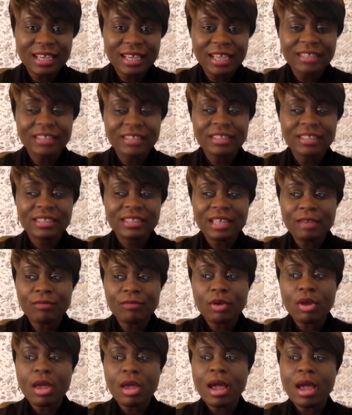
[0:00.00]
her. She's there
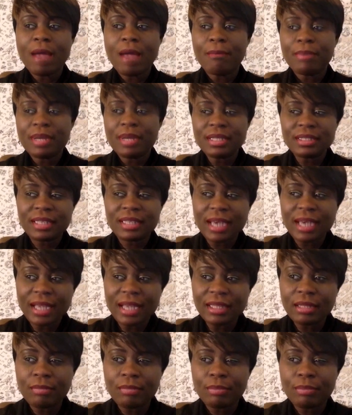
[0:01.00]
for you. And please
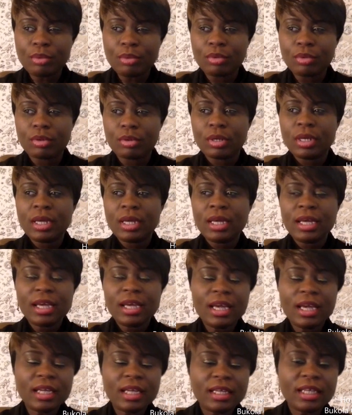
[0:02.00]
get the book,
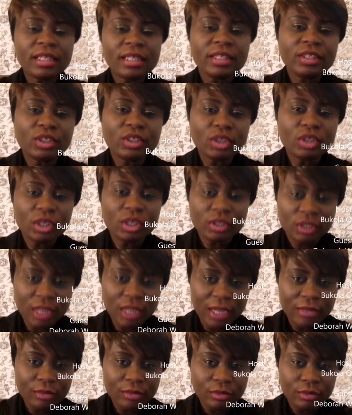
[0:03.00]
Hidden in Your
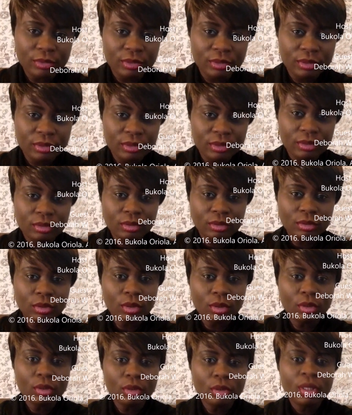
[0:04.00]
Shadows.
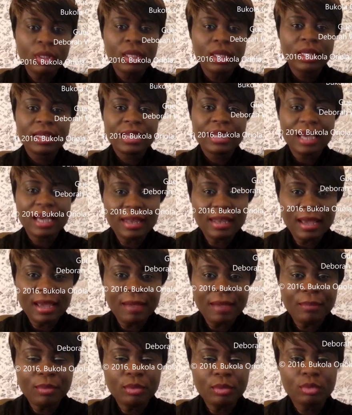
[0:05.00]
Get
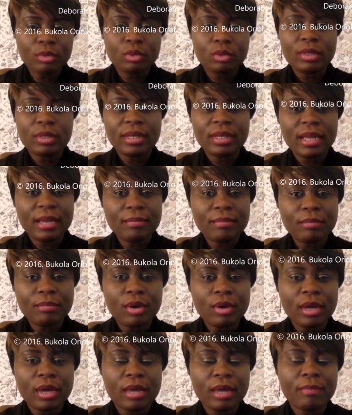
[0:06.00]
that book to learn
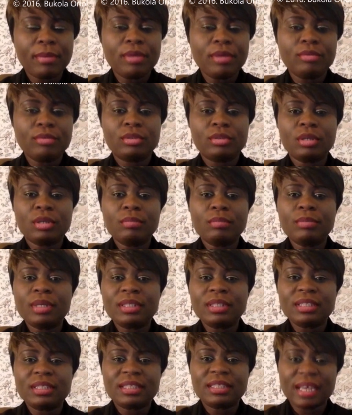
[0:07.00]
more about
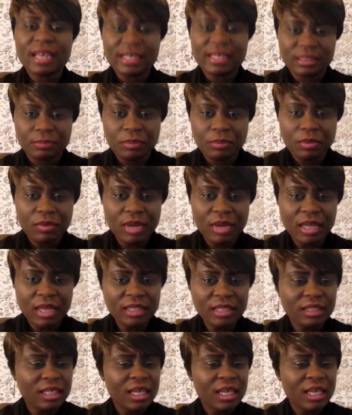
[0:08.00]
somebody's
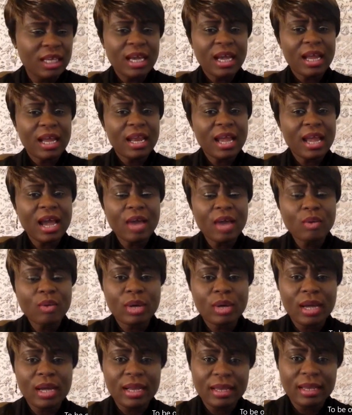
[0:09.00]
experience and how you
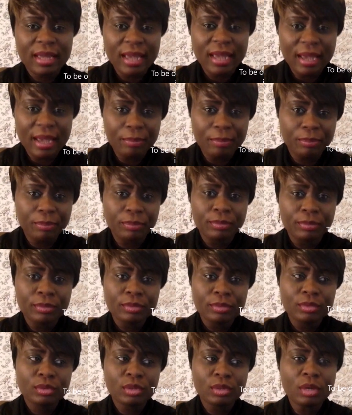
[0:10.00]
can help
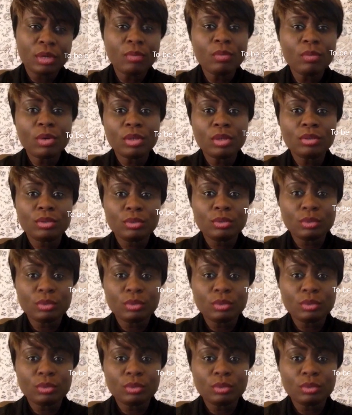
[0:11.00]
someone